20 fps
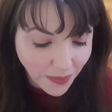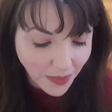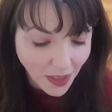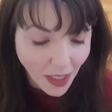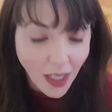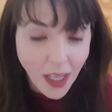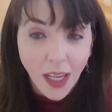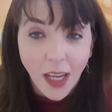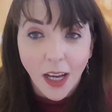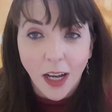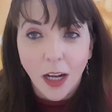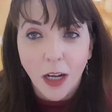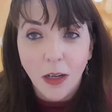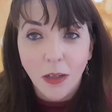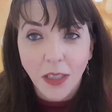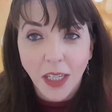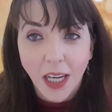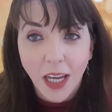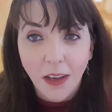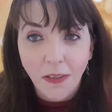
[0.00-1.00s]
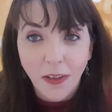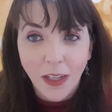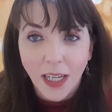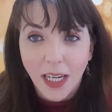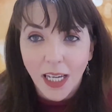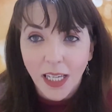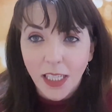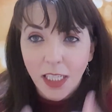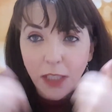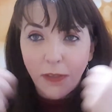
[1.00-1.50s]
Okay, if you like this
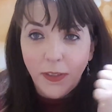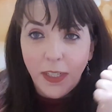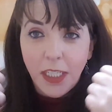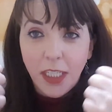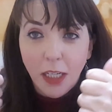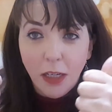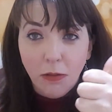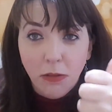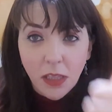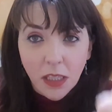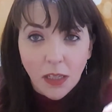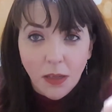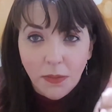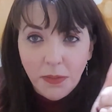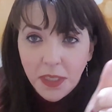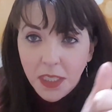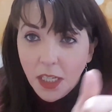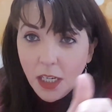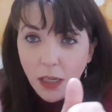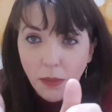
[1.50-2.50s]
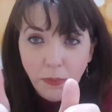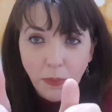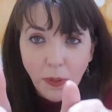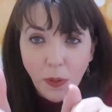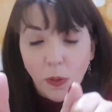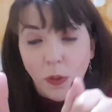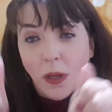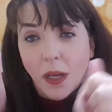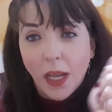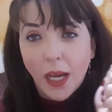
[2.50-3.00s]
video, thumbs up,
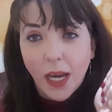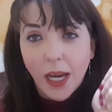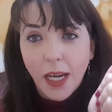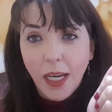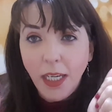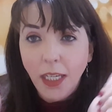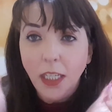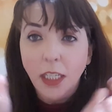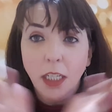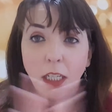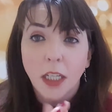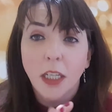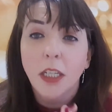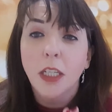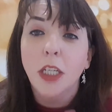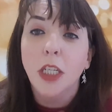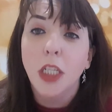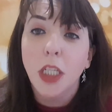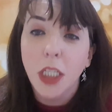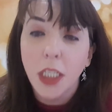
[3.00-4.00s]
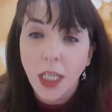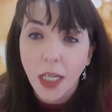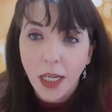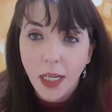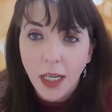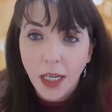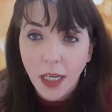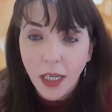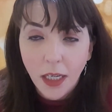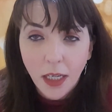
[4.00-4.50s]
like, share.
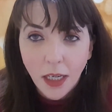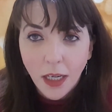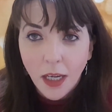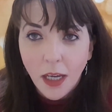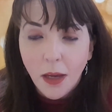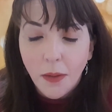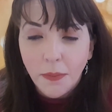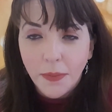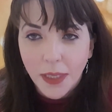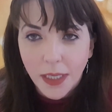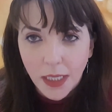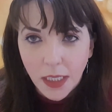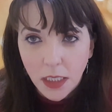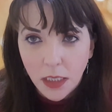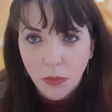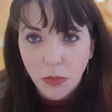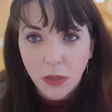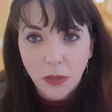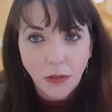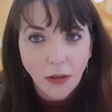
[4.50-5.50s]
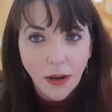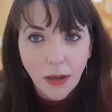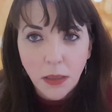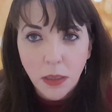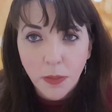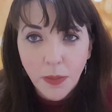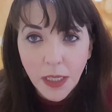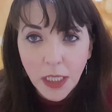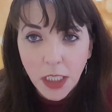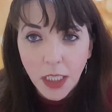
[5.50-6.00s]
Please subscribe to my
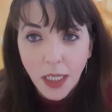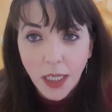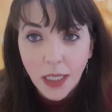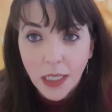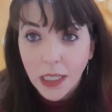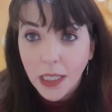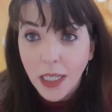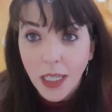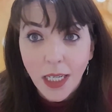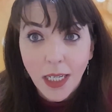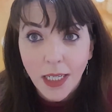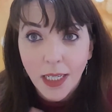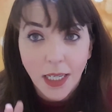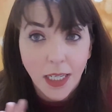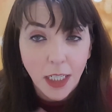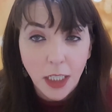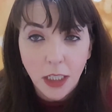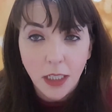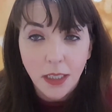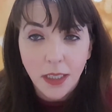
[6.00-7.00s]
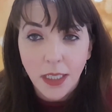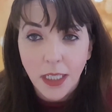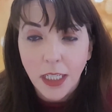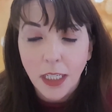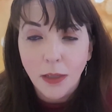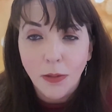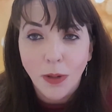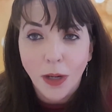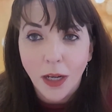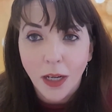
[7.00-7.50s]
channel, and I shall see you all in
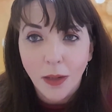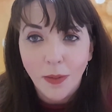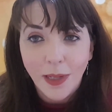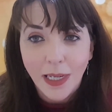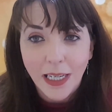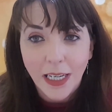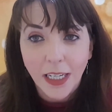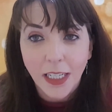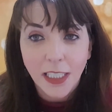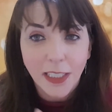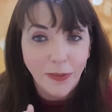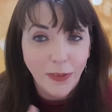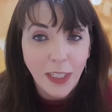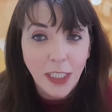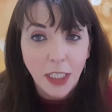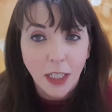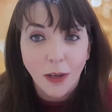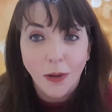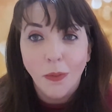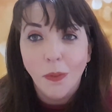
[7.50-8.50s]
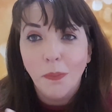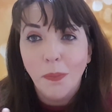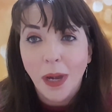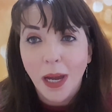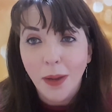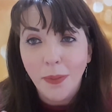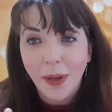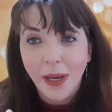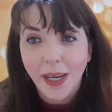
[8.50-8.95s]
my next video. Bye bye.